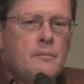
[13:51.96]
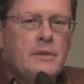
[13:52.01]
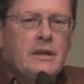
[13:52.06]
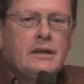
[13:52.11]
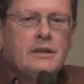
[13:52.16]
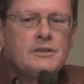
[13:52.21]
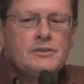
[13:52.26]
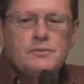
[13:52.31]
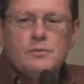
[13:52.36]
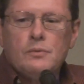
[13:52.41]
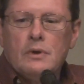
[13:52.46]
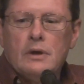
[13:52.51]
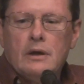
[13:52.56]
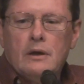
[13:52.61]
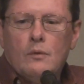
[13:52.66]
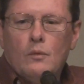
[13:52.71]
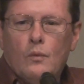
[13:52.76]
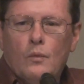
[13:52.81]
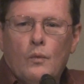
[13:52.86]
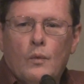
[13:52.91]
Because
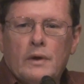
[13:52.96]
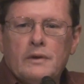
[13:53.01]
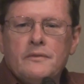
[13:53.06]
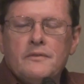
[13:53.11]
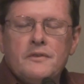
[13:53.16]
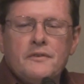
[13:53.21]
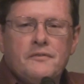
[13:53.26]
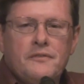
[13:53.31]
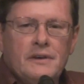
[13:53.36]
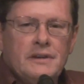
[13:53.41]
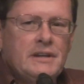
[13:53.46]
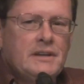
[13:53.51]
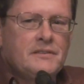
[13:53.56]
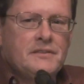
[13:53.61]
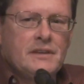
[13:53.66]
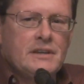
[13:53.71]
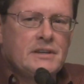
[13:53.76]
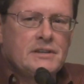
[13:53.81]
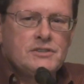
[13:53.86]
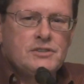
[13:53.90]
one of the funny
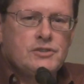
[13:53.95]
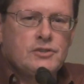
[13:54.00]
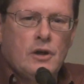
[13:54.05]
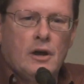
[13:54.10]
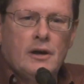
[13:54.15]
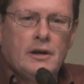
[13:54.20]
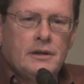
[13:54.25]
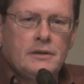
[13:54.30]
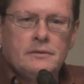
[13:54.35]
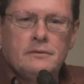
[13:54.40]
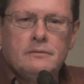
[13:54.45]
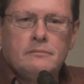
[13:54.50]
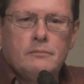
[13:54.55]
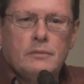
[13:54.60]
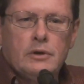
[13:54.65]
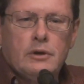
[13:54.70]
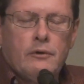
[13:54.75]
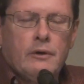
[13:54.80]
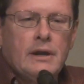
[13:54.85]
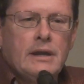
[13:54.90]
things, Shawn
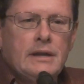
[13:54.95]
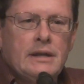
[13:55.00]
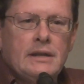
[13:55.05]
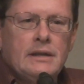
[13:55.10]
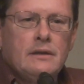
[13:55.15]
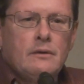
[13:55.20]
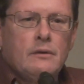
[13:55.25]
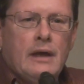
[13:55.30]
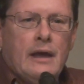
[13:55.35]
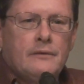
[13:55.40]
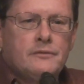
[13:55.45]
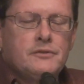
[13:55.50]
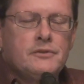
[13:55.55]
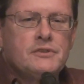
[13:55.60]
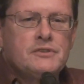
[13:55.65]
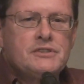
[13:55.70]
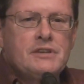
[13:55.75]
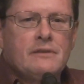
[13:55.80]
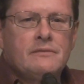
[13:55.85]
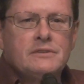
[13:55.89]
McCraney, after
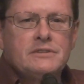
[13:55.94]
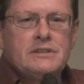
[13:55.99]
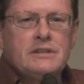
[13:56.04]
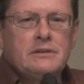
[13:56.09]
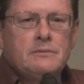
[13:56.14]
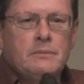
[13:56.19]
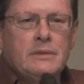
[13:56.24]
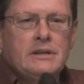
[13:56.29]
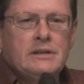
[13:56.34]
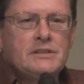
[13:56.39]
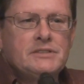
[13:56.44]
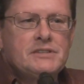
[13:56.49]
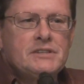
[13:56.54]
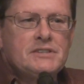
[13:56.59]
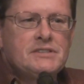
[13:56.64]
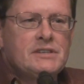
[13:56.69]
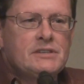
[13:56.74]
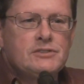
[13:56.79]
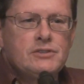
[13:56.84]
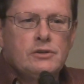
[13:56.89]
the 17 minutes,
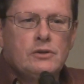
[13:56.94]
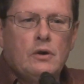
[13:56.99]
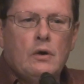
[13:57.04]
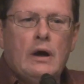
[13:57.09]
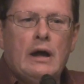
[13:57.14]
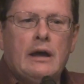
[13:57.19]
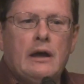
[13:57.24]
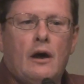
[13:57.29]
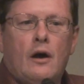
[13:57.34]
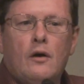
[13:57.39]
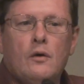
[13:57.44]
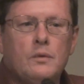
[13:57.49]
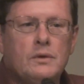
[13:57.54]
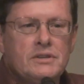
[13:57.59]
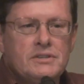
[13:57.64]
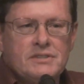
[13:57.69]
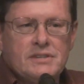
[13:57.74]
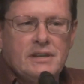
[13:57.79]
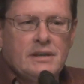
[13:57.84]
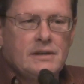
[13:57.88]
he says, You know, I
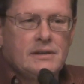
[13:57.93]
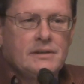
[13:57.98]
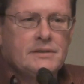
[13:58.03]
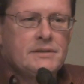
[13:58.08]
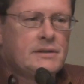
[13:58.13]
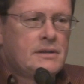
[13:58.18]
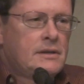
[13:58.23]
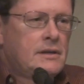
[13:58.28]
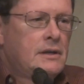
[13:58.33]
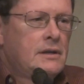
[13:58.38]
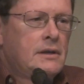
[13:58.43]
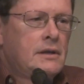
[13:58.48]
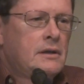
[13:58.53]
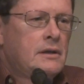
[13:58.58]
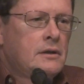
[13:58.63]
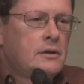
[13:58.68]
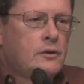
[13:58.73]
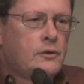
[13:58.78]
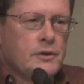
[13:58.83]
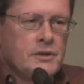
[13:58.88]
always get
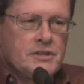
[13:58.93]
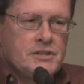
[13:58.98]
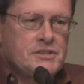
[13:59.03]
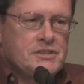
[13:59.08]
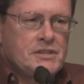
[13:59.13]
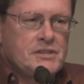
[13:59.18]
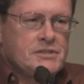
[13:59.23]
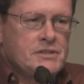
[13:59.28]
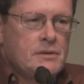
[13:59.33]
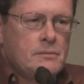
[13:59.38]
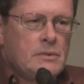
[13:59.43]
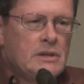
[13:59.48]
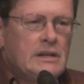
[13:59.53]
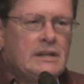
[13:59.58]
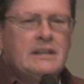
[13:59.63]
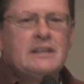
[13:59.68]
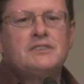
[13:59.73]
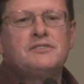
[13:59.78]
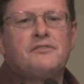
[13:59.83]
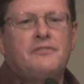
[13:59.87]
criticism. At
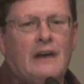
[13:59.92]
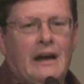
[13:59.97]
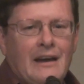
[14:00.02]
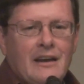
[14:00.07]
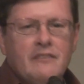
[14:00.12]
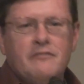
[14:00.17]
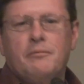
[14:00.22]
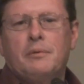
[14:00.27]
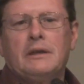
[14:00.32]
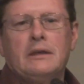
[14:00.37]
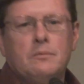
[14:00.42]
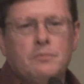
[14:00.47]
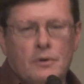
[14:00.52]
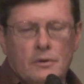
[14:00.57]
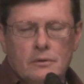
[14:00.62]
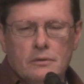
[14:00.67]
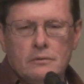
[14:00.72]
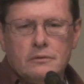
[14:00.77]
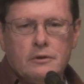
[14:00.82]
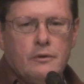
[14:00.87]
least five
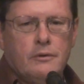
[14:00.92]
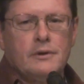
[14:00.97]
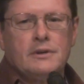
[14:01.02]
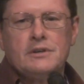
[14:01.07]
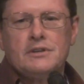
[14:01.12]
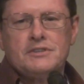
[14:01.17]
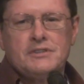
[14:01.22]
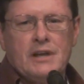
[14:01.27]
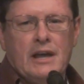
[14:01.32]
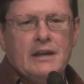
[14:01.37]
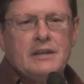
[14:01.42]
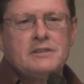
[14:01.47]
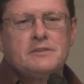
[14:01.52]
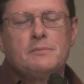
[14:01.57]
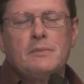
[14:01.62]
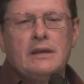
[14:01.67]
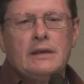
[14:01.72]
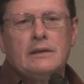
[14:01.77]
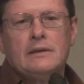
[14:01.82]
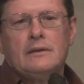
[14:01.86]
people criticize
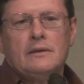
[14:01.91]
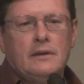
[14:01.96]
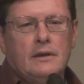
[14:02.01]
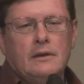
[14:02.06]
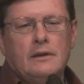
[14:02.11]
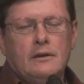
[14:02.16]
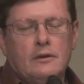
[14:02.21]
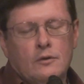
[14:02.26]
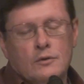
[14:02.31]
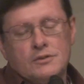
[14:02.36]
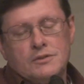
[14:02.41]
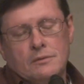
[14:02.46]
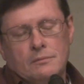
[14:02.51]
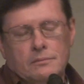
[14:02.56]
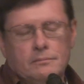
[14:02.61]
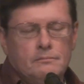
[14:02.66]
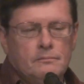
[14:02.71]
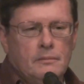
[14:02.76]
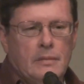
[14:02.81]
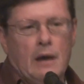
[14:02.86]
me course,
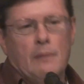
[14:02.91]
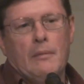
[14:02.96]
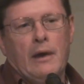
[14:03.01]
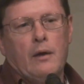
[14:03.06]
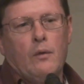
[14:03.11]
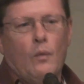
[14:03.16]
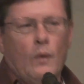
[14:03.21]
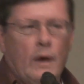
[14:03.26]
about my